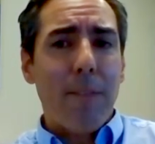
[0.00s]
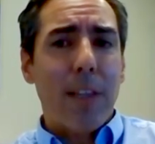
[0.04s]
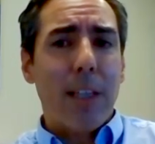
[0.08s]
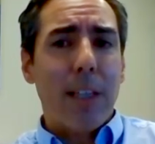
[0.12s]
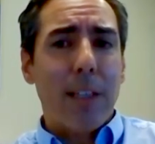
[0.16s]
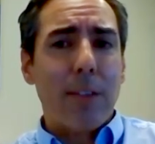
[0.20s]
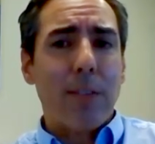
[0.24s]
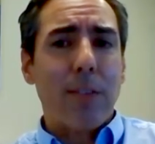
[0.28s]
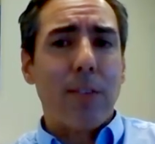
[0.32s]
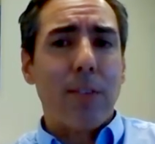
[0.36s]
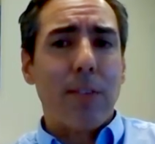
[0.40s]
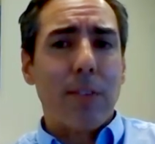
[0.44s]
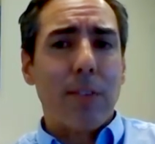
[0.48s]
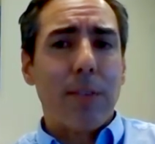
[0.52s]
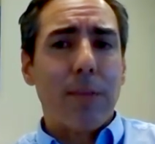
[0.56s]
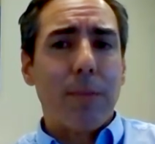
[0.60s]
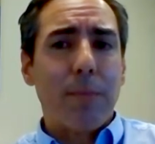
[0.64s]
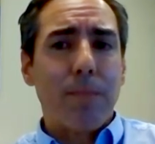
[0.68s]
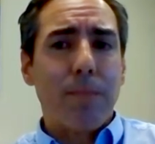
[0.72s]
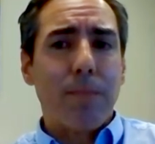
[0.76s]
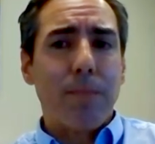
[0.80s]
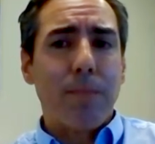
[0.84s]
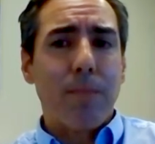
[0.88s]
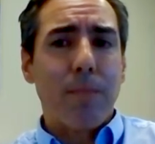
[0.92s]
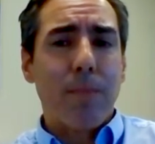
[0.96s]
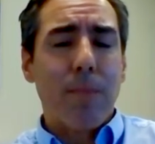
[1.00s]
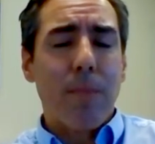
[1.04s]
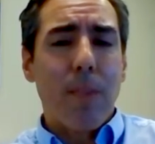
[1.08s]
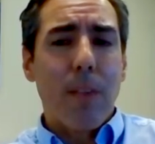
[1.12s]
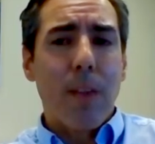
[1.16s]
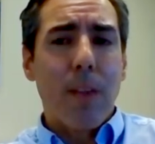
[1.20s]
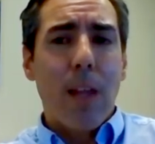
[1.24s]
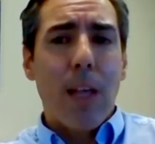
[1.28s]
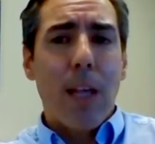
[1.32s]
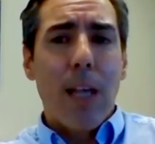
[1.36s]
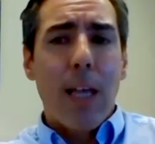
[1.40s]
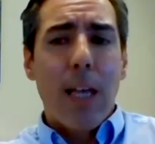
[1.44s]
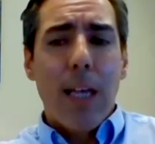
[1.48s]
this,
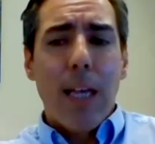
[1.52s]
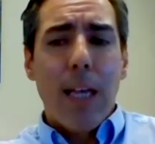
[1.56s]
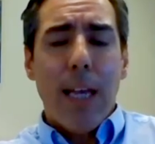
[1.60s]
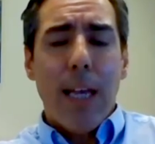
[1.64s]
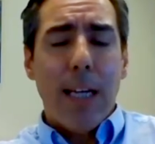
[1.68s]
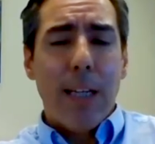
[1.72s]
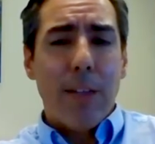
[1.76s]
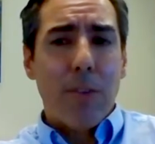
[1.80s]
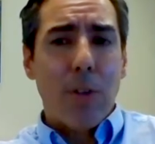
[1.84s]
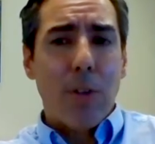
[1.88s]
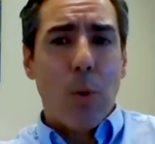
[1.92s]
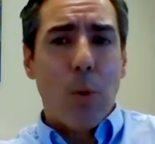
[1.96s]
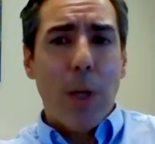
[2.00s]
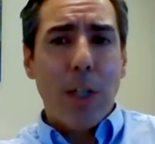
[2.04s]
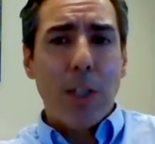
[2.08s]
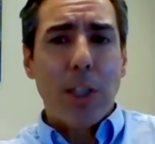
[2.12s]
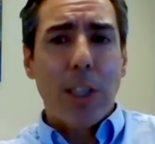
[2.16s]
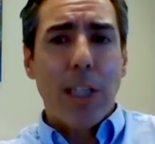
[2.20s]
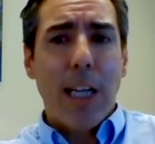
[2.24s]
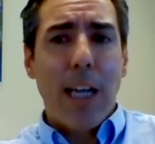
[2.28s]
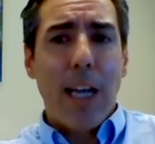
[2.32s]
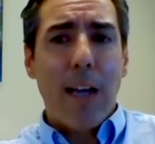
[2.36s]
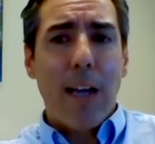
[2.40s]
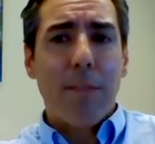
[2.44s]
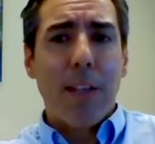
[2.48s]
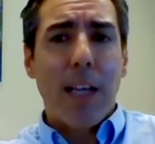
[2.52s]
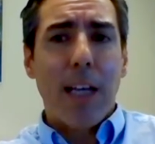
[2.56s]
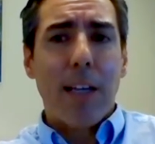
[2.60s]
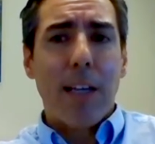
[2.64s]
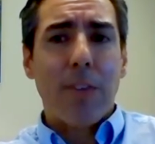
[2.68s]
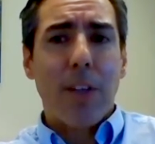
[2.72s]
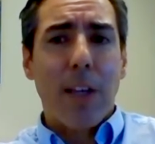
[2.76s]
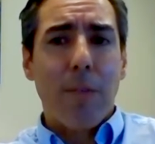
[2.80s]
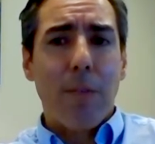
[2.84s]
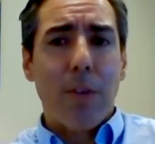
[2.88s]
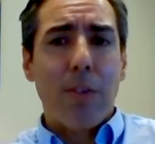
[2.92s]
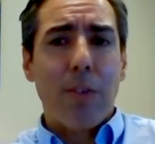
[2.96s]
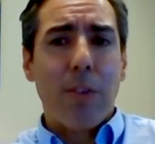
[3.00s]
and it's a question I have to ask
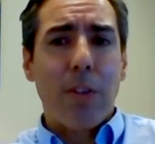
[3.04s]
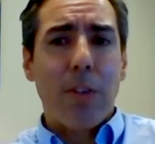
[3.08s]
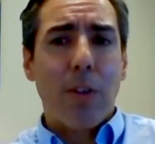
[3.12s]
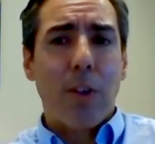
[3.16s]
every single